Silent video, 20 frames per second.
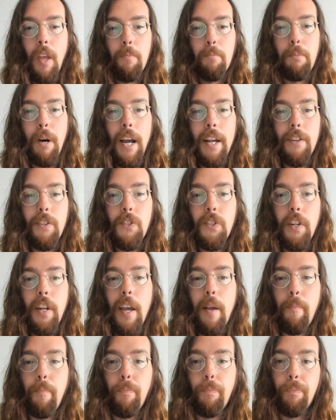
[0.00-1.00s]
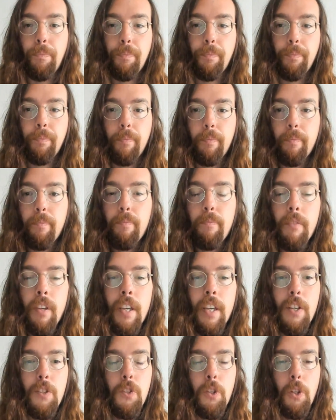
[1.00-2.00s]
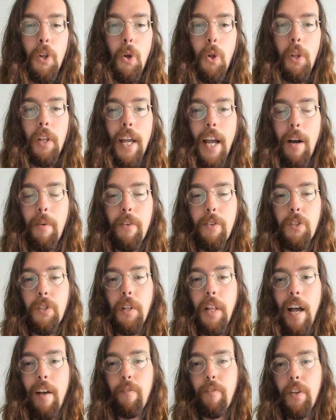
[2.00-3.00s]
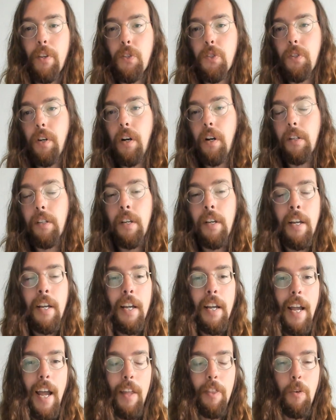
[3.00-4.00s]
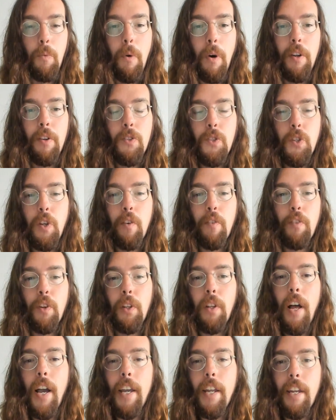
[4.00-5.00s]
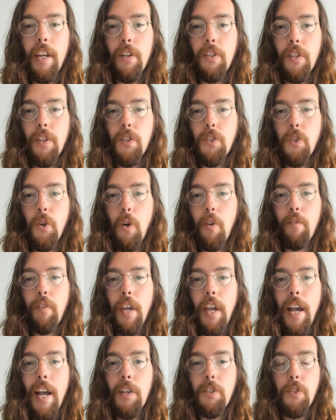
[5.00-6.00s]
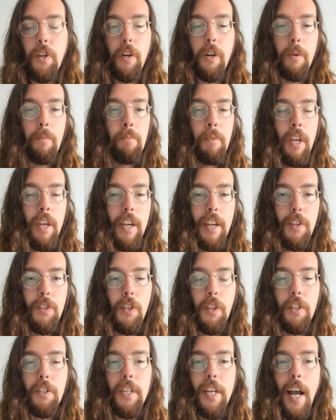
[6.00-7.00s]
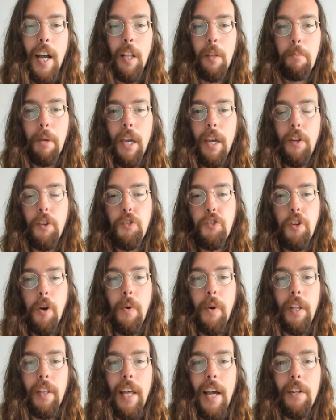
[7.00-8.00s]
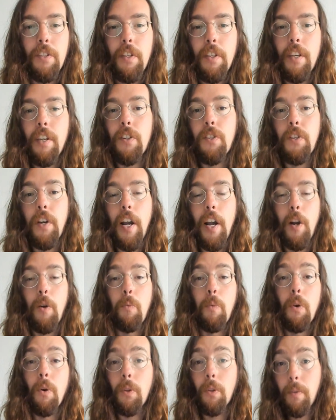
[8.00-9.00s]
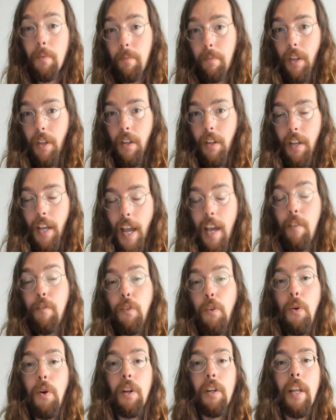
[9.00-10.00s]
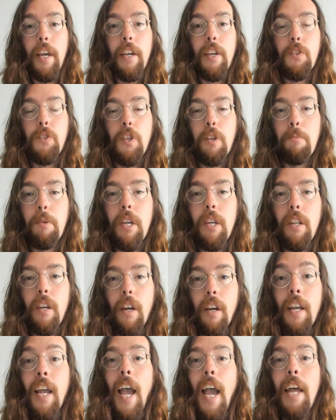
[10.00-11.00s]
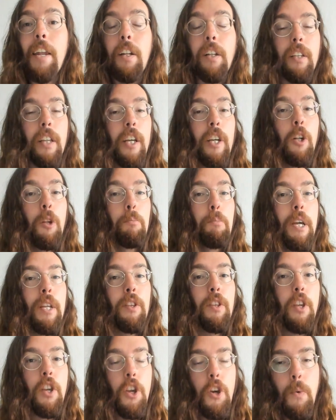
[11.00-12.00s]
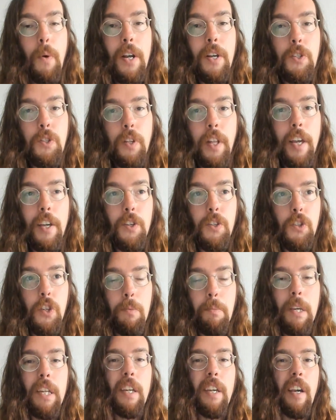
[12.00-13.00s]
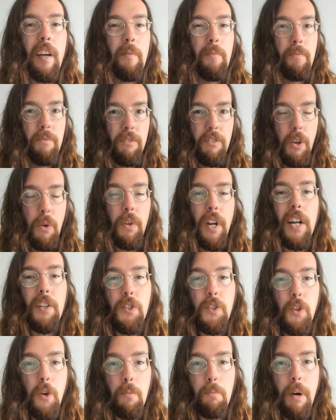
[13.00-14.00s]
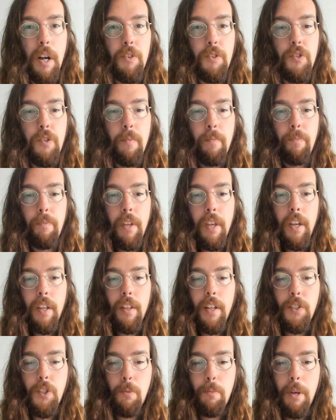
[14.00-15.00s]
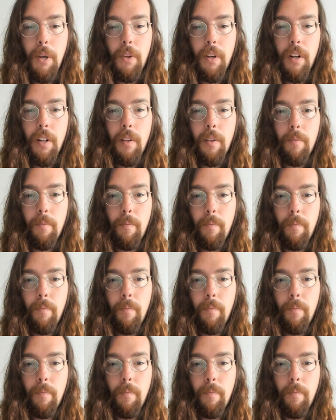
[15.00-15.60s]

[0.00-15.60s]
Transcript: Biden's an M. He's a lolcow. He's a laughingstock. And the one silver lining to this whole fiasco is that the Taliban is showing that to the entire world. And foreign legacy media, and a little bit the US legacy media, though not so much. That's about all.